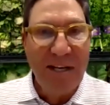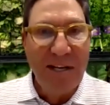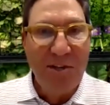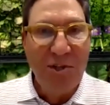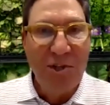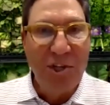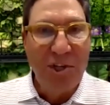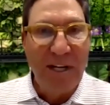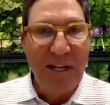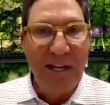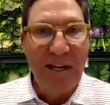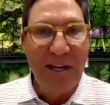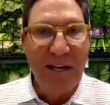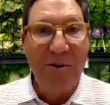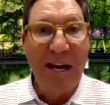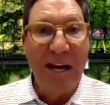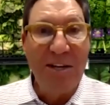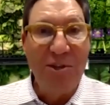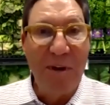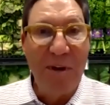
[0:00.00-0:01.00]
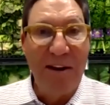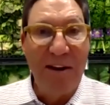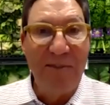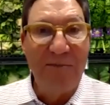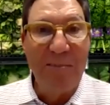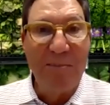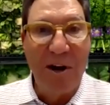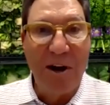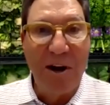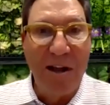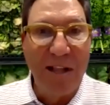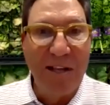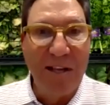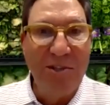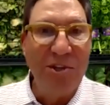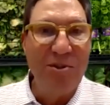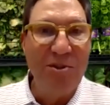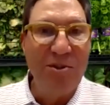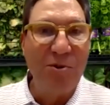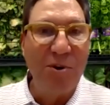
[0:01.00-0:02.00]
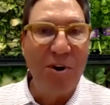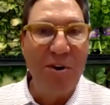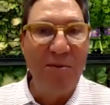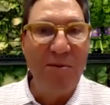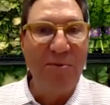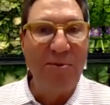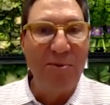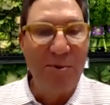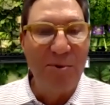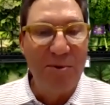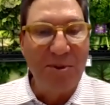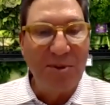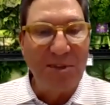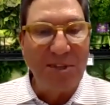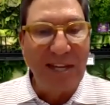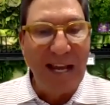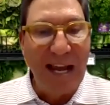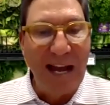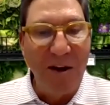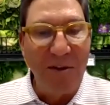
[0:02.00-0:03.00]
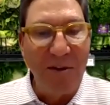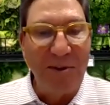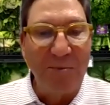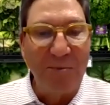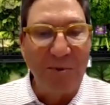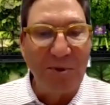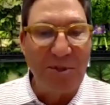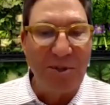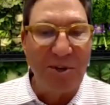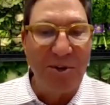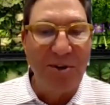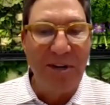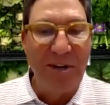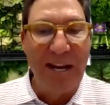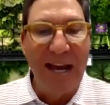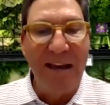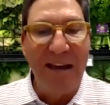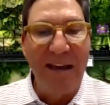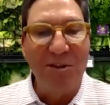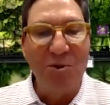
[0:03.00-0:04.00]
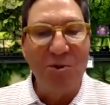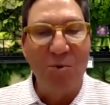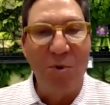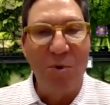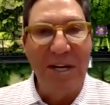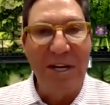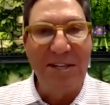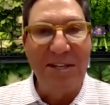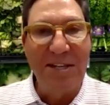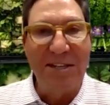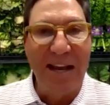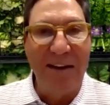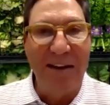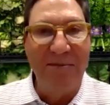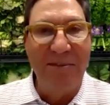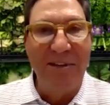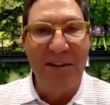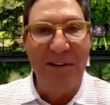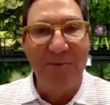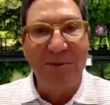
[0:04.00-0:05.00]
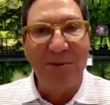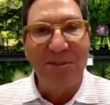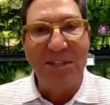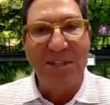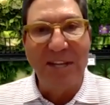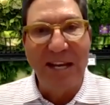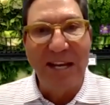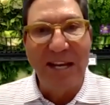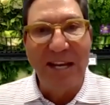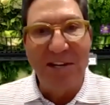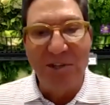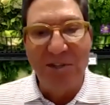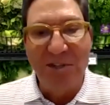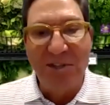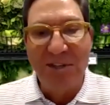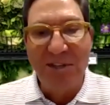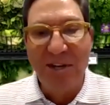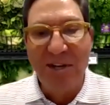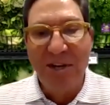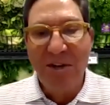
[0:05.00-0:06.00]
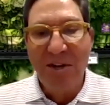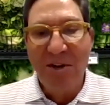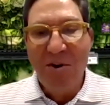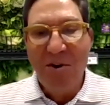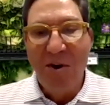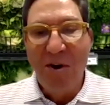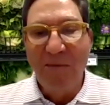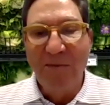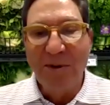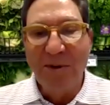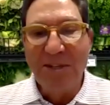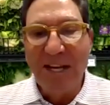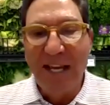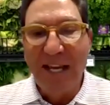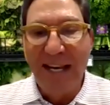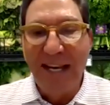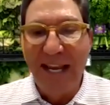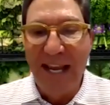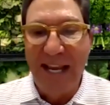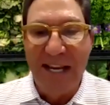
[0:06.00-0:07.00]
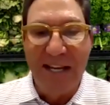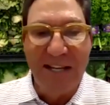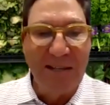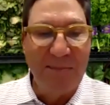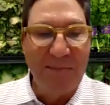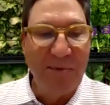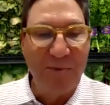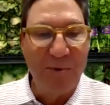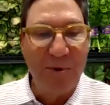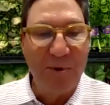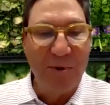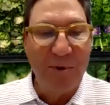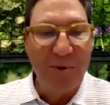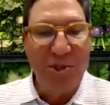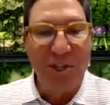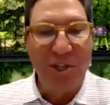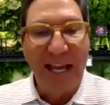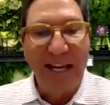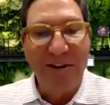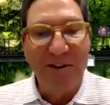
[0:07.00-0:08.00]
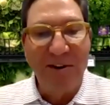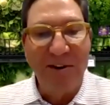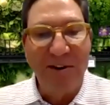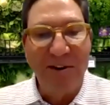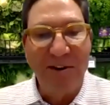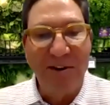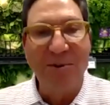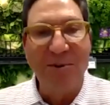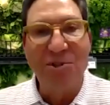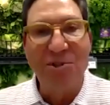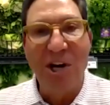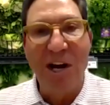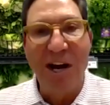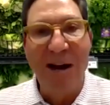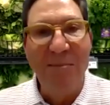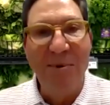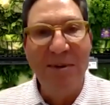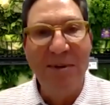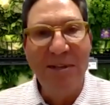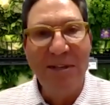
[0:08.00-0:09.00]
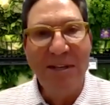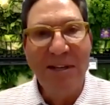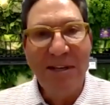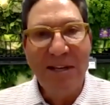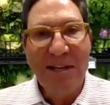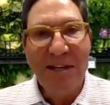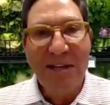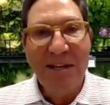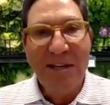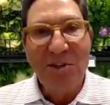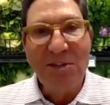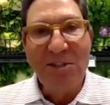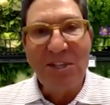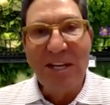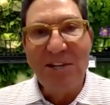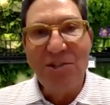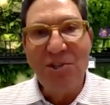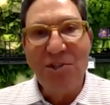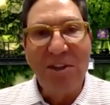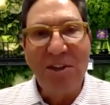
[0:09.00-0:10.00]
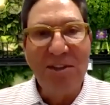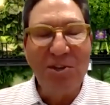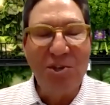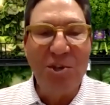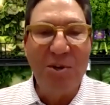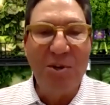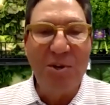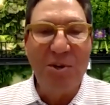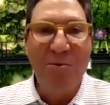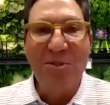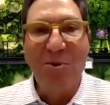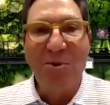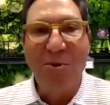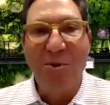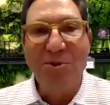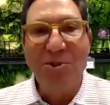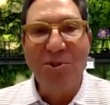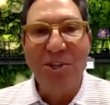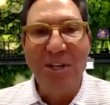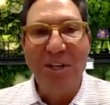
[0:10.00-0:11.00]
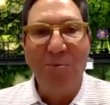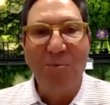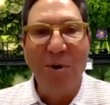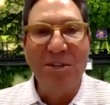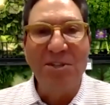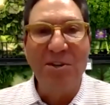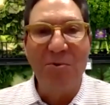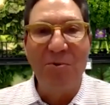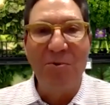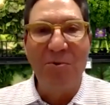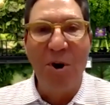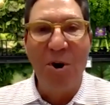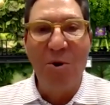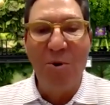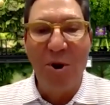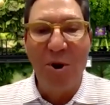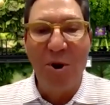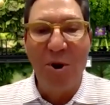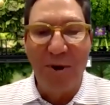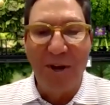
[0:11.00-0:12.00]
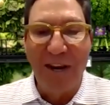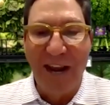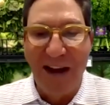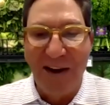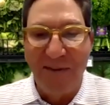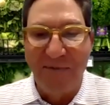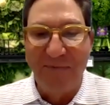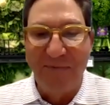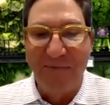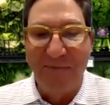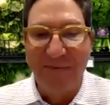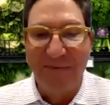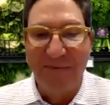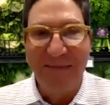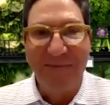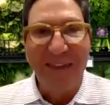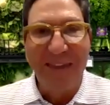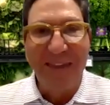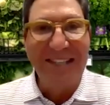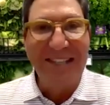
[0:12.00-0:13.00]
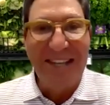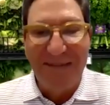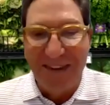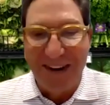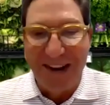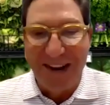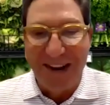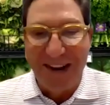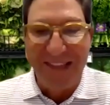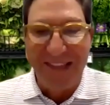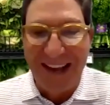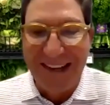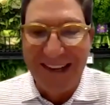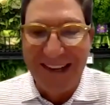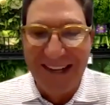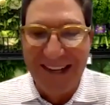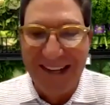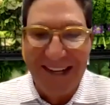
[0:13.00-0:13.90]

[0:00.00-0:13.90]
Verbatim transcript: She uh, graduated from college and drove through the South and was turned down at 27 different stations over 10 days before she landed her first job. She said she, that she was told she wasn't Roanoke enough, if that's even a thing.